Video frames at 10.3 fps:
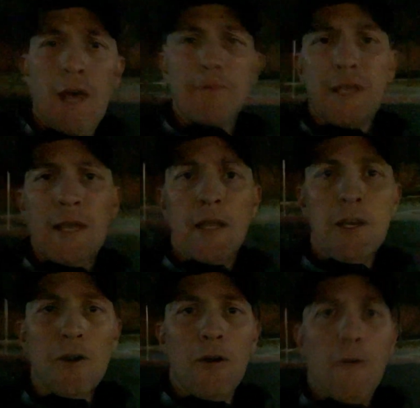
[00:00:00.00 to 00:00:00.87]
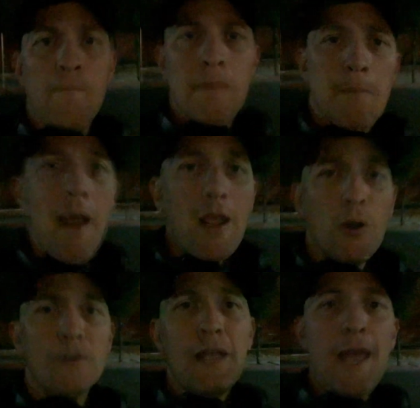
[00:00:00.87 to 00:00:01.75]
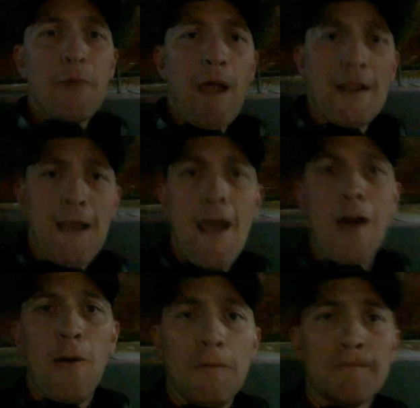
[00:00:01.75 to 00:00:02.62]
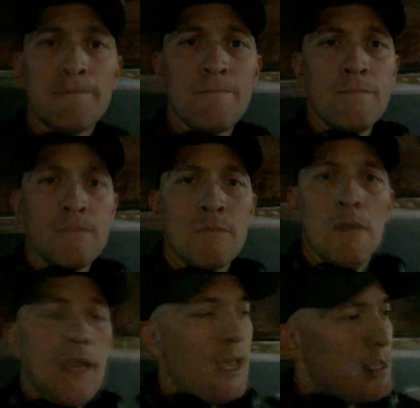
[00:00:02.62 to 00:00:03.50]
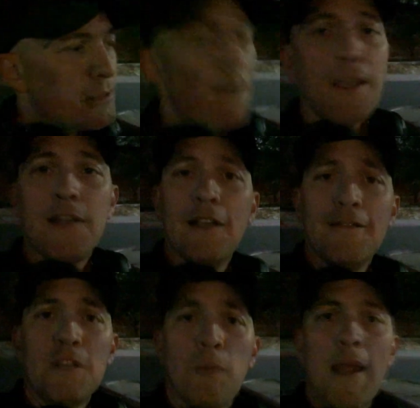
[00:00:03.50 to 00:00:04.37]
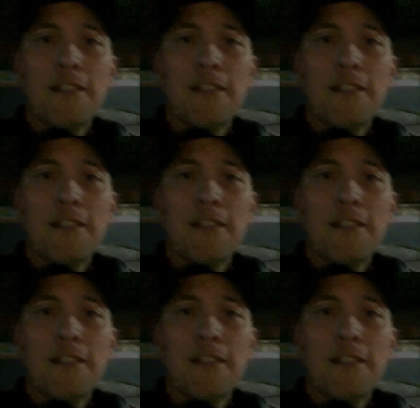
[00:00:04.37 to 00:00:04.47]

club to get a girl. My whole day right now is fucking lifting